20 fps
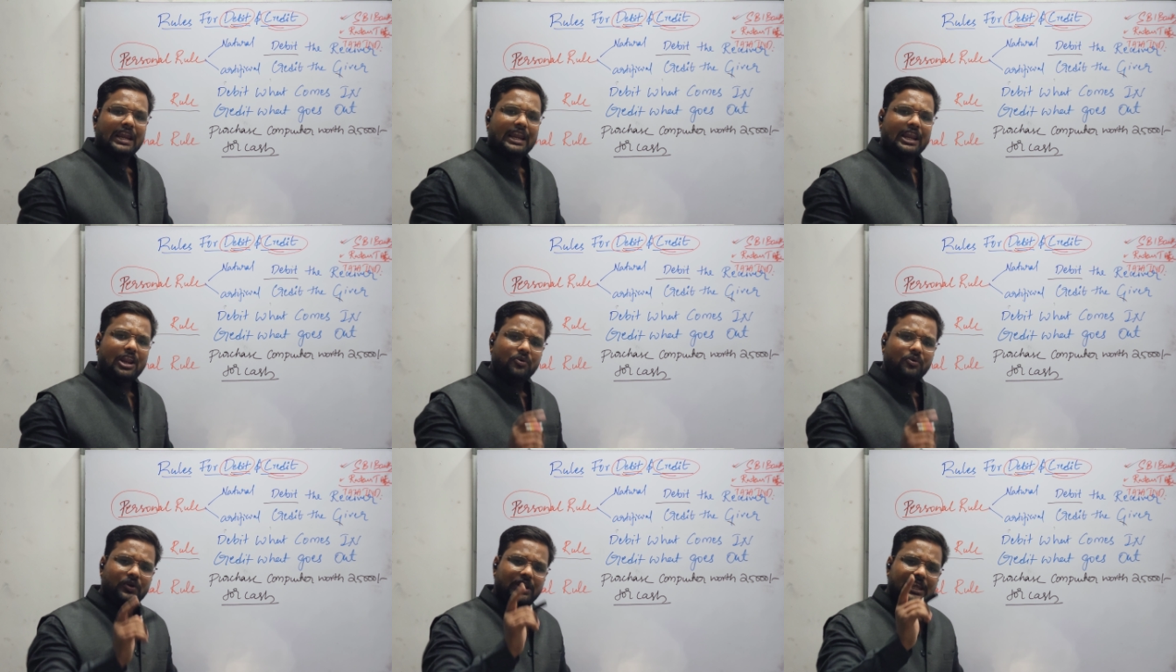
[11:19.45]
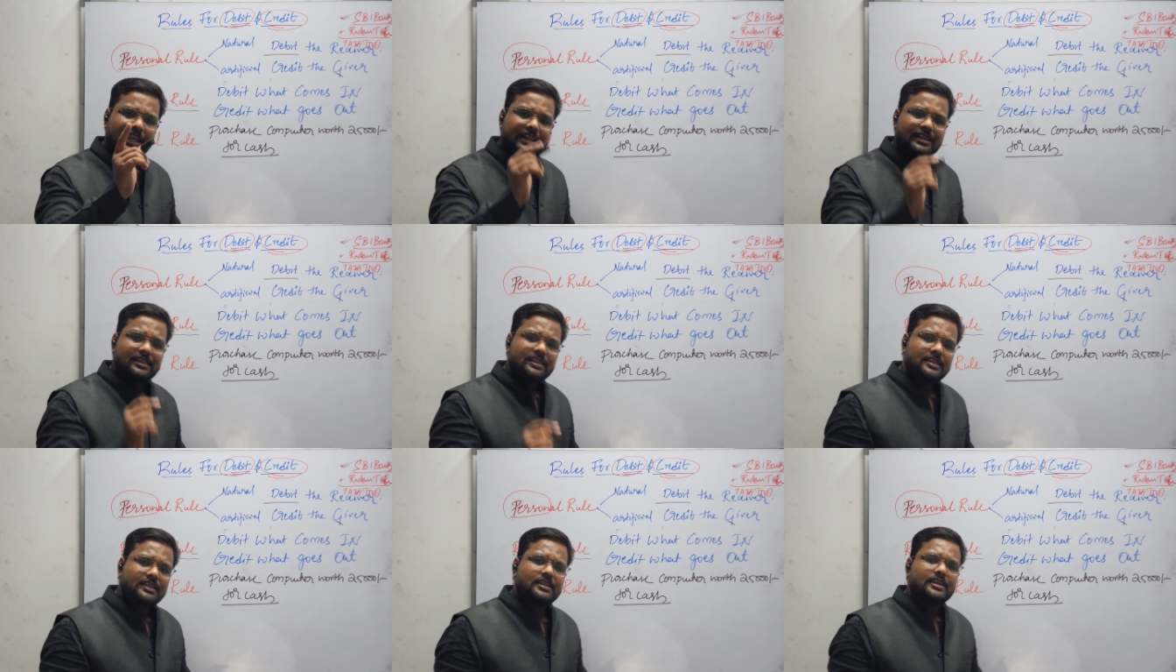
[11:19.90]
Now
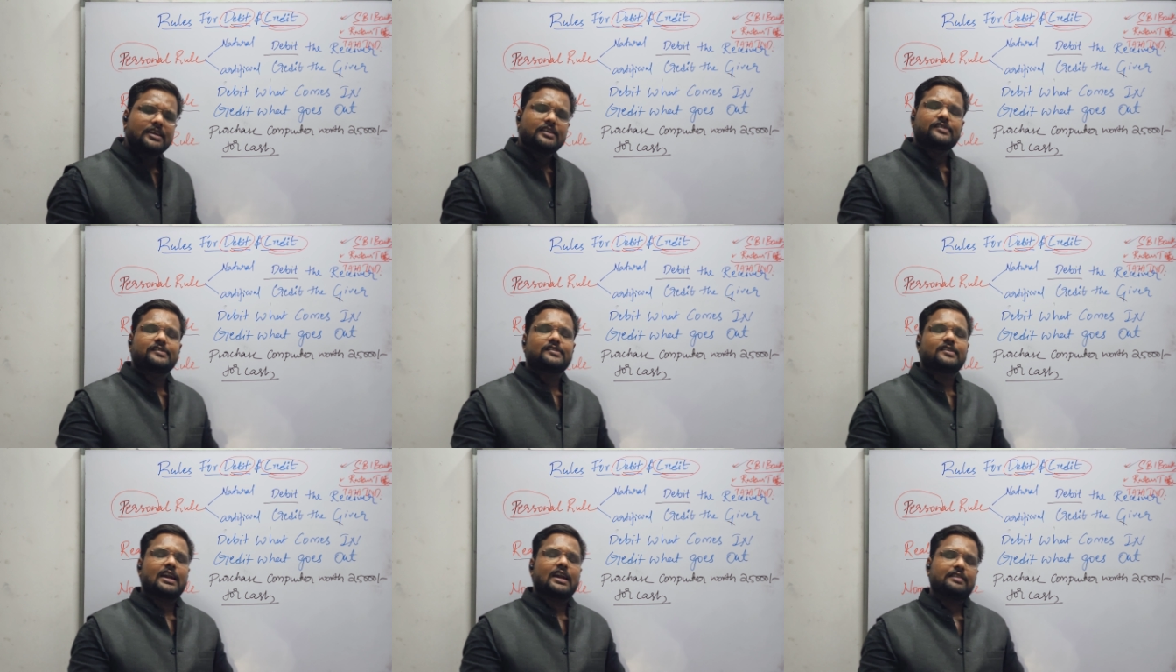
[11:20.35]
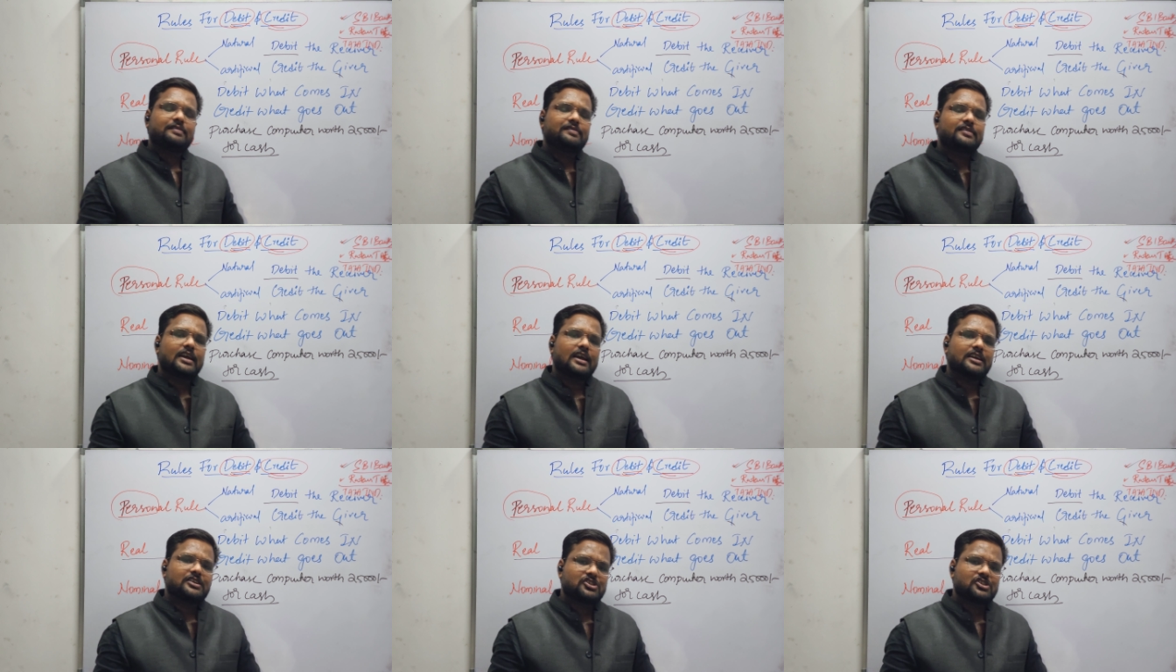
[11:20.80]
in this
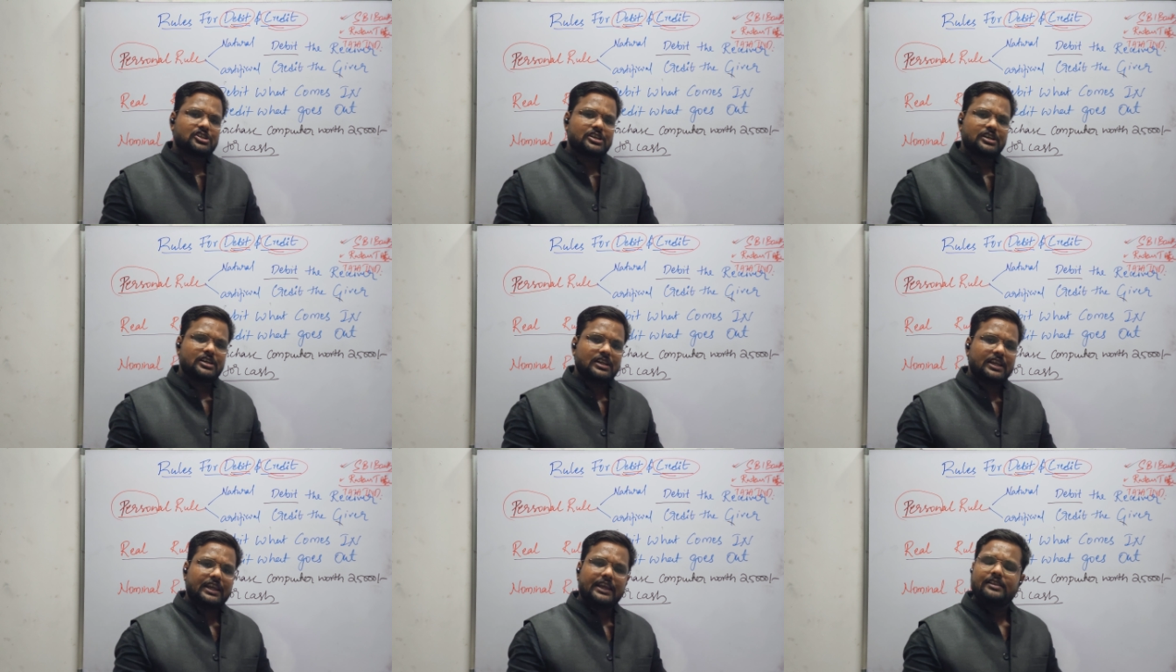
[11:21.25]
transaction,